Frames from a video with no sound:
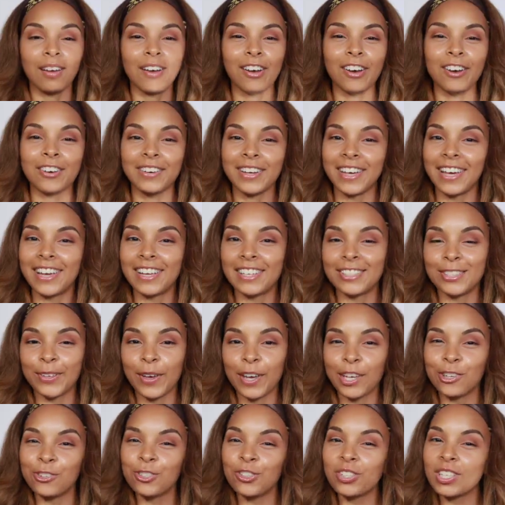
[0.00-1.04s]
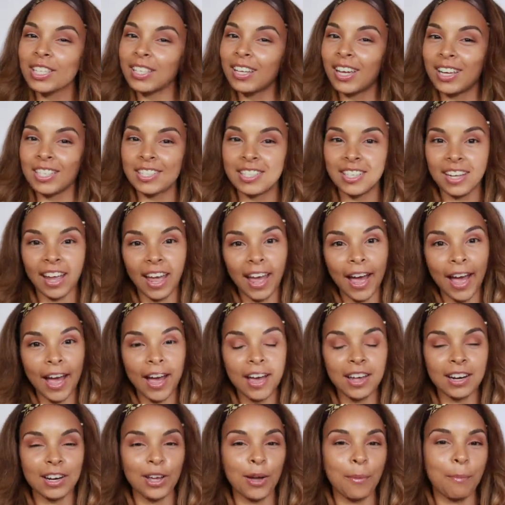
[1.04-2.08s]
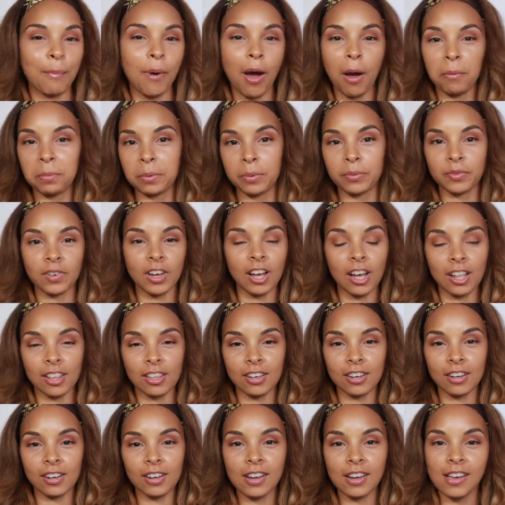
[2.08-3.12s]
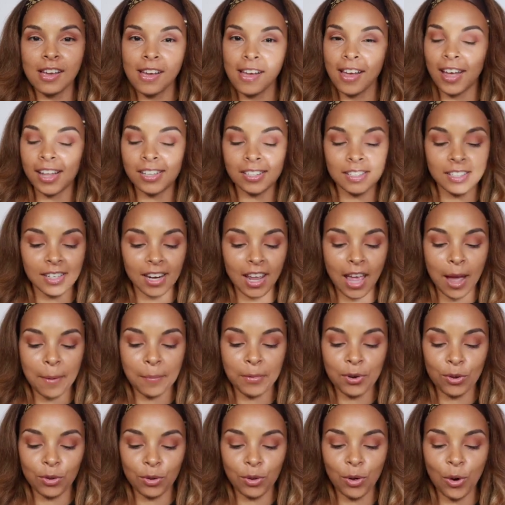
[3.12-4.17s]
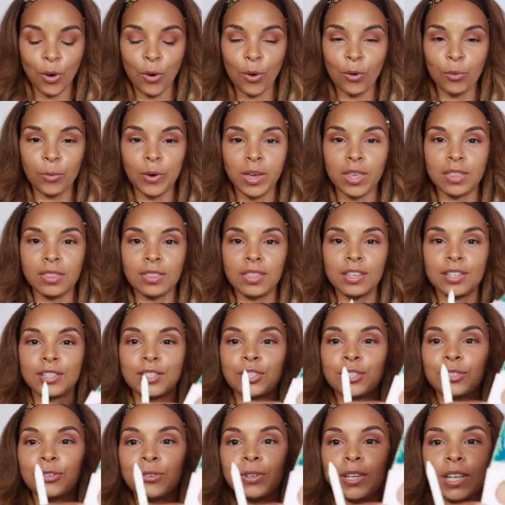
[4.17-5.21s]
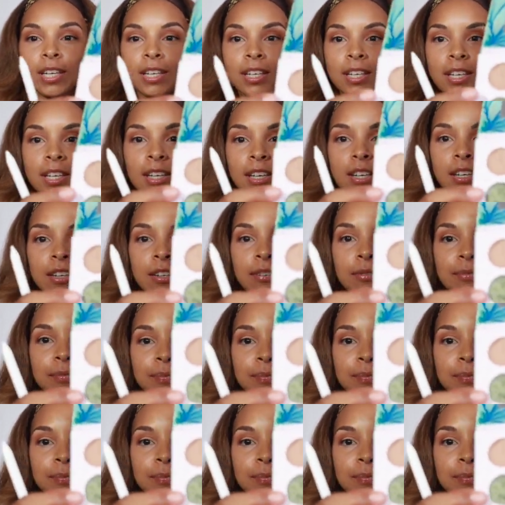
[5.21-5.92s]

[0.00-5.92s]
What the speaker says: Okay, so I usually like to add a pop of color, and today I'm going to go with this green here.